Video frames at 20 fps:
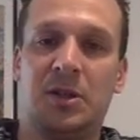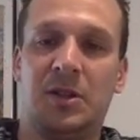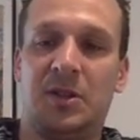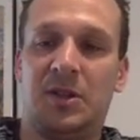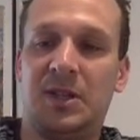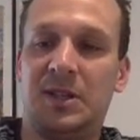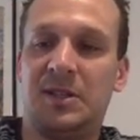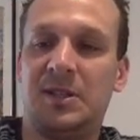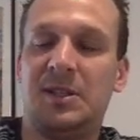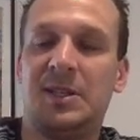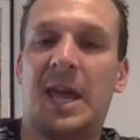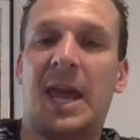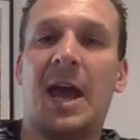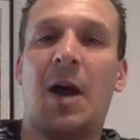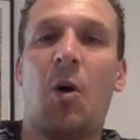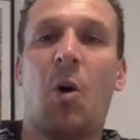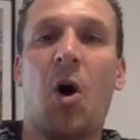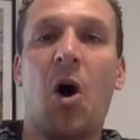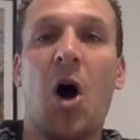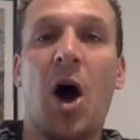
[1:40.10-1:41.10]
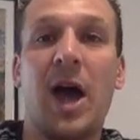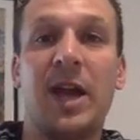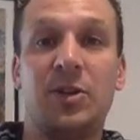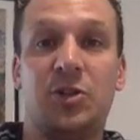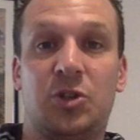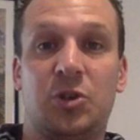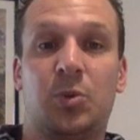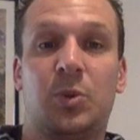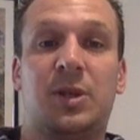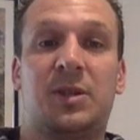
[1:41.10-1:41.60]
this is how I
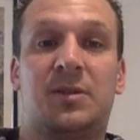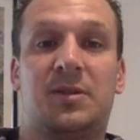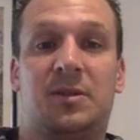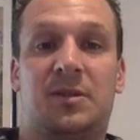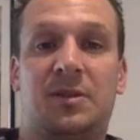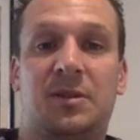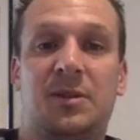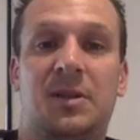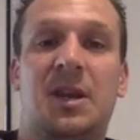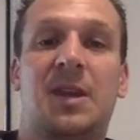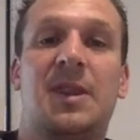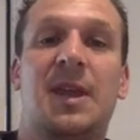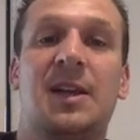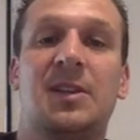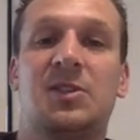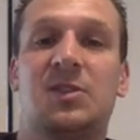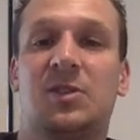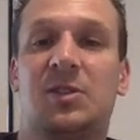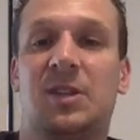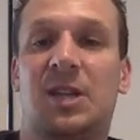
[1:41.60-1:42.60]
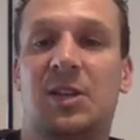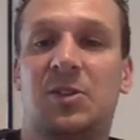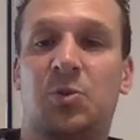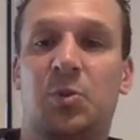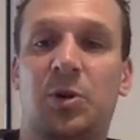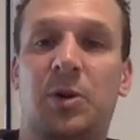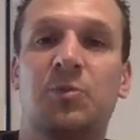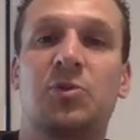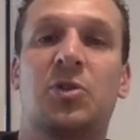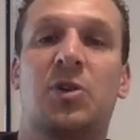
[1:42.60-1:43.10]
do it. And that's what
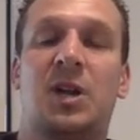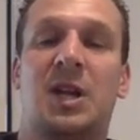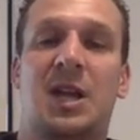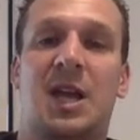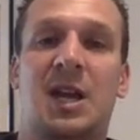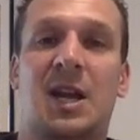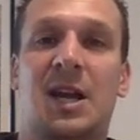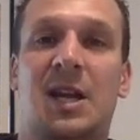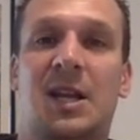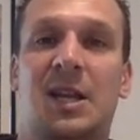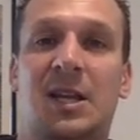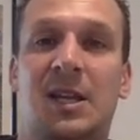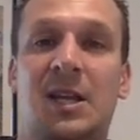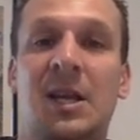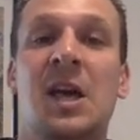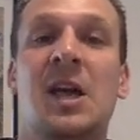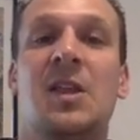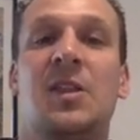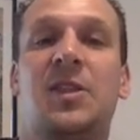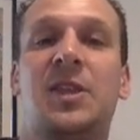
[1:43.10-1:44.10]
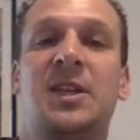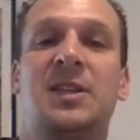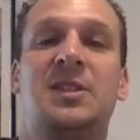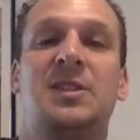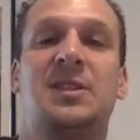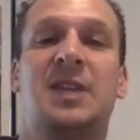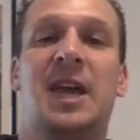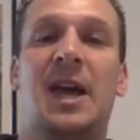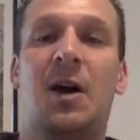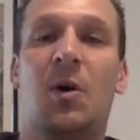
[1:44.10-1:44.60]
I'm trying to get at here. This
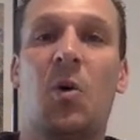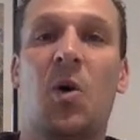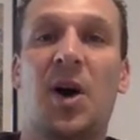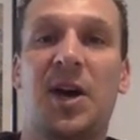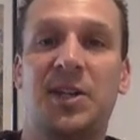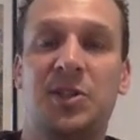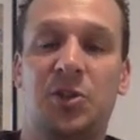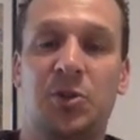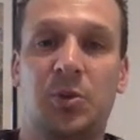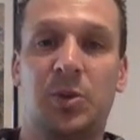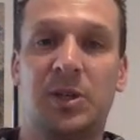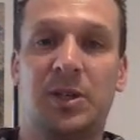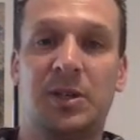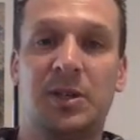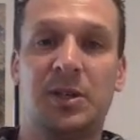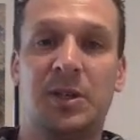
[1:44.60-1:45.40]
is how I do it.